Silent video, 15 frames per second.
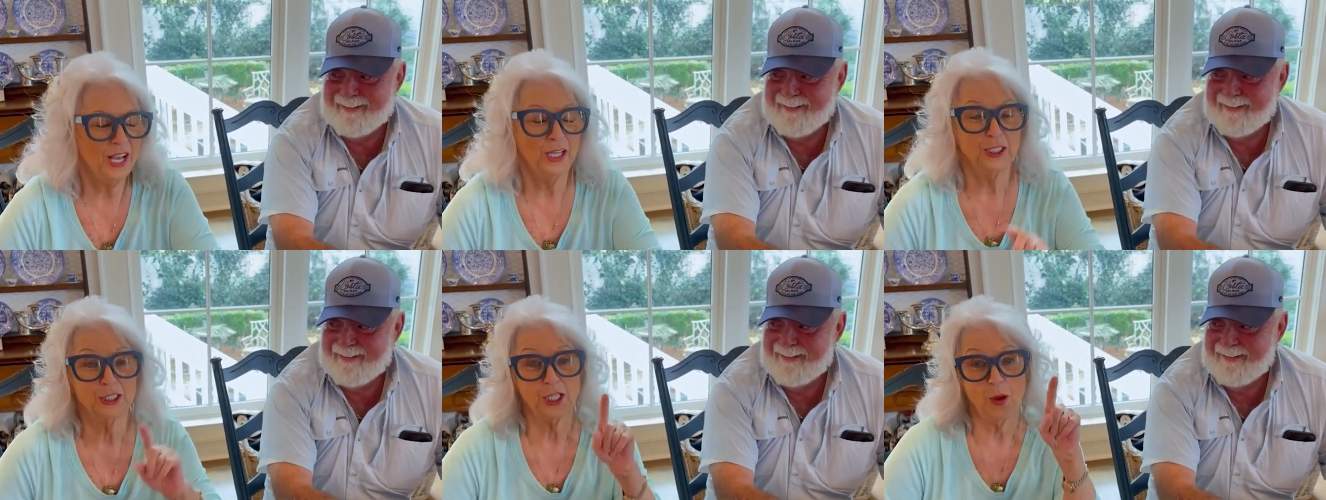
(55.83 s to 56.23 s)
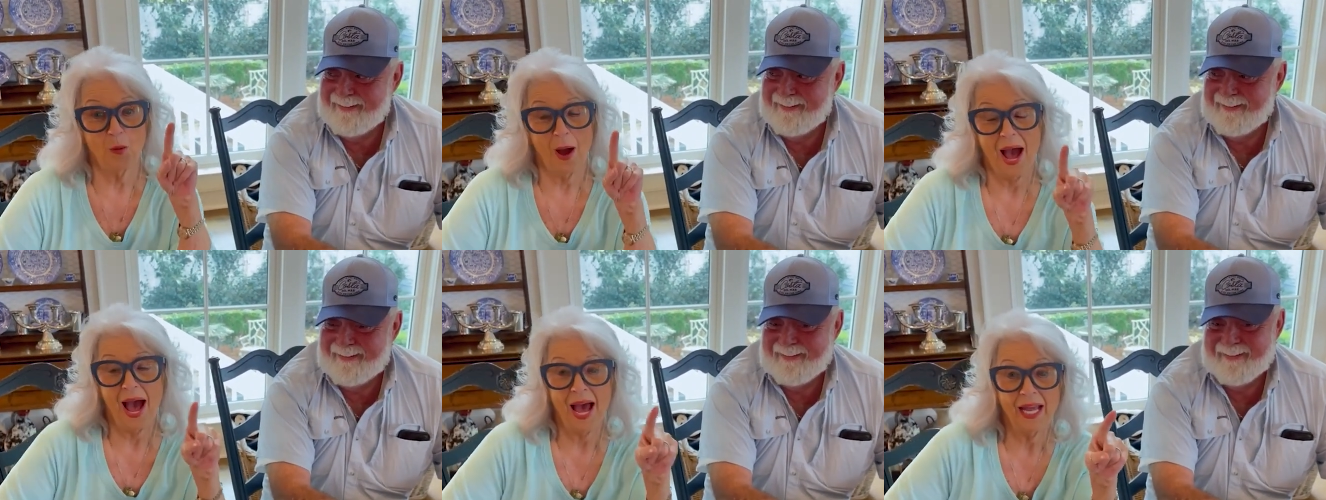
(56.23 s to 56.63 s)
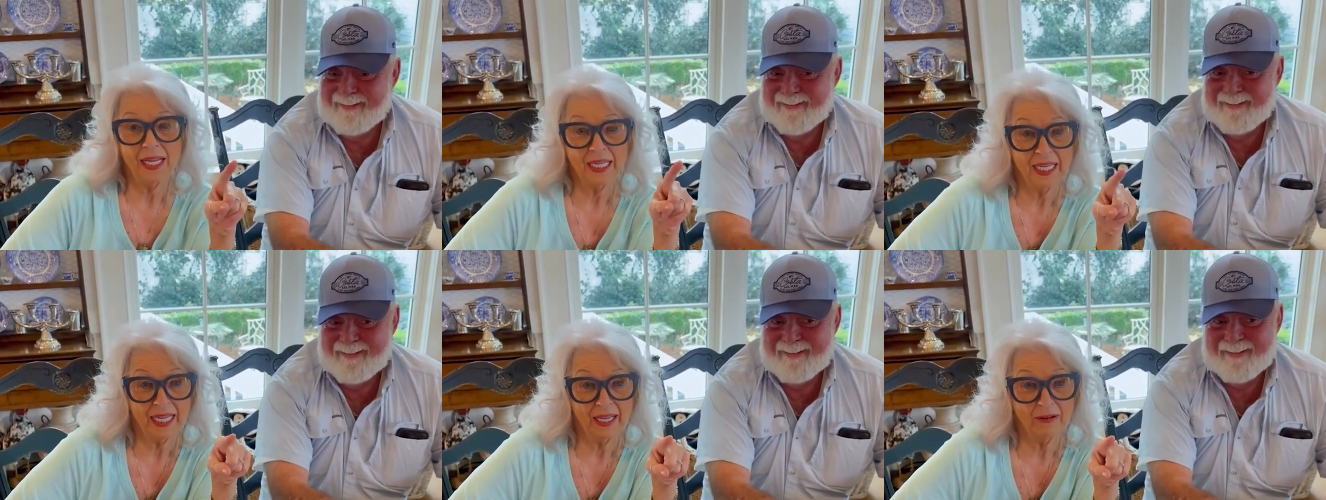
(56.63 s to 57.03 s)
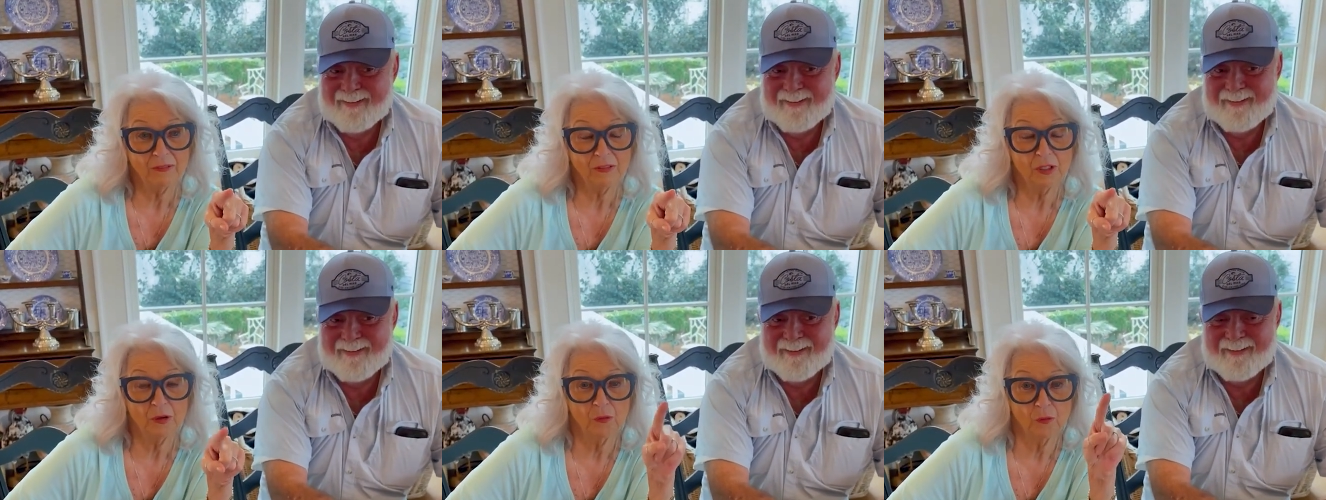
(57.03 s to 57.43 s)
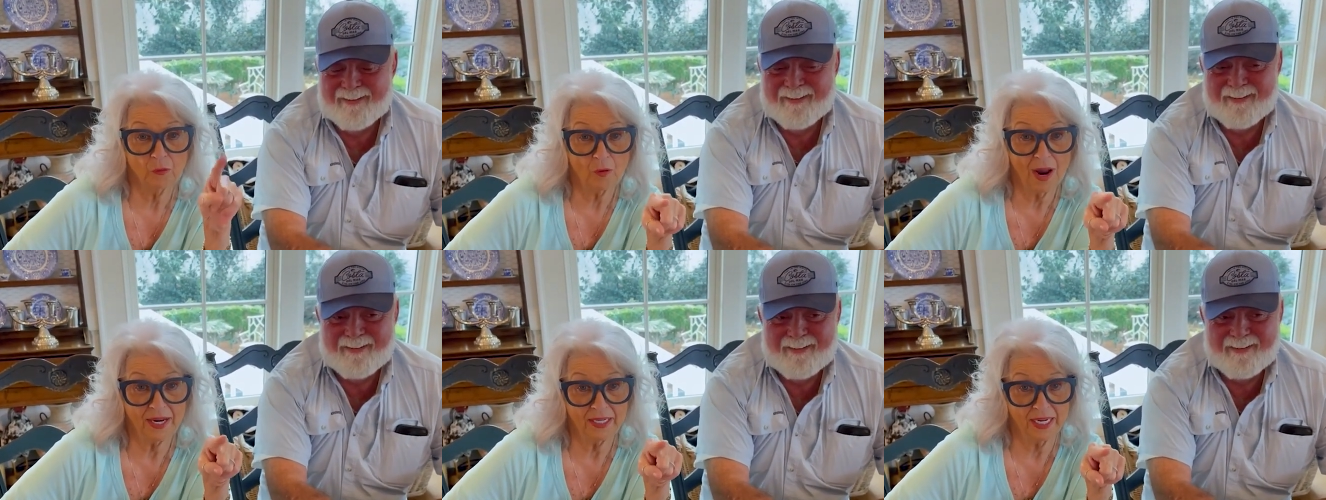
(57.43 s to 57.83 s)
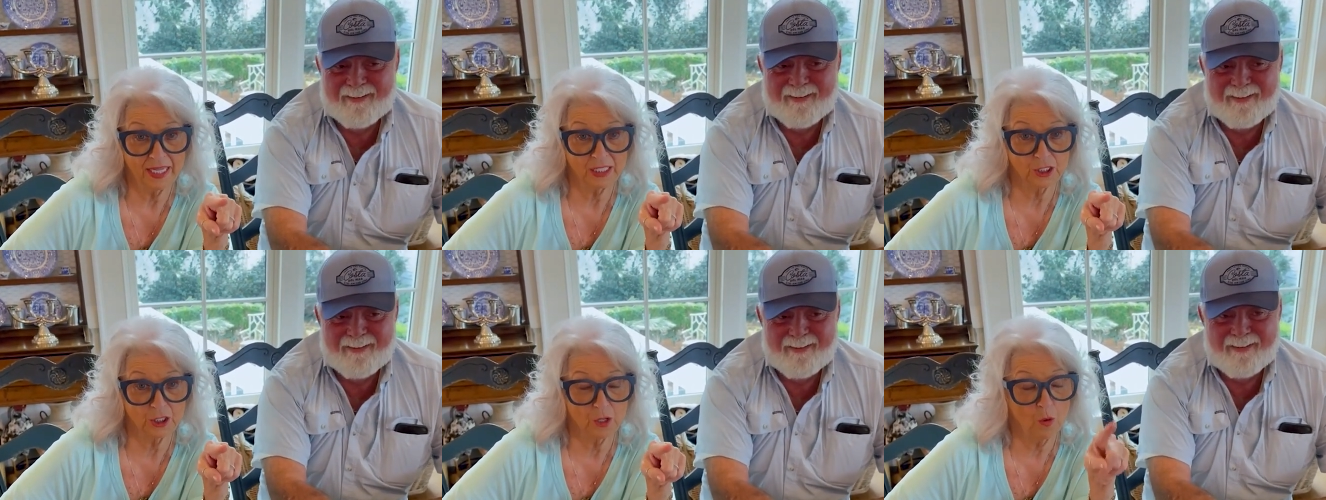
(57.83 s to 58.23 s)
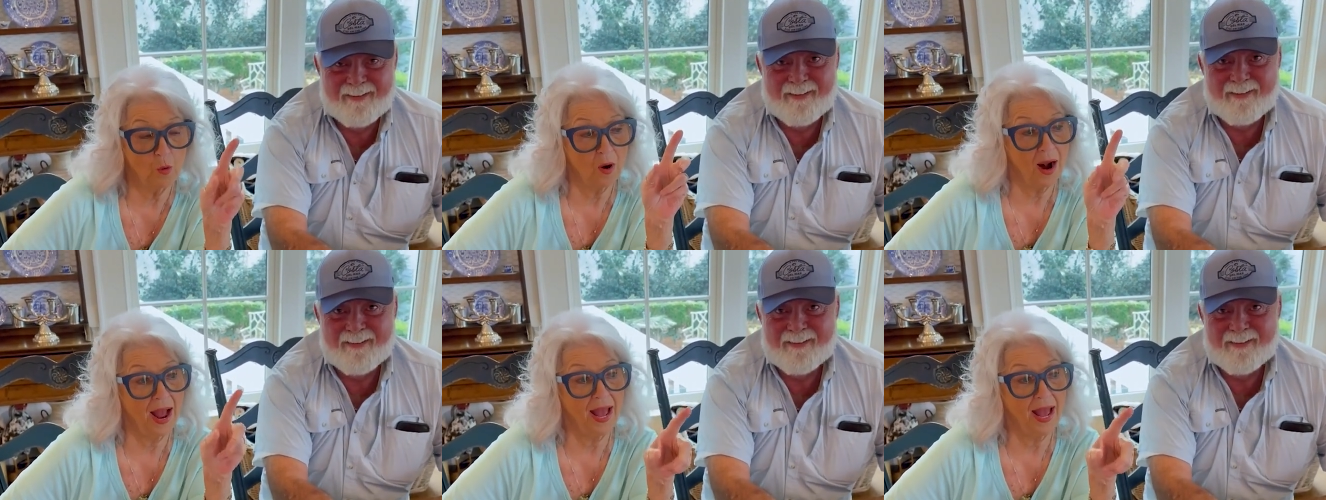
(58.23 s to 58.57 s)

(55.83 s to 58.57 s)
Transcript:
Speaker 1: so I lived right next door.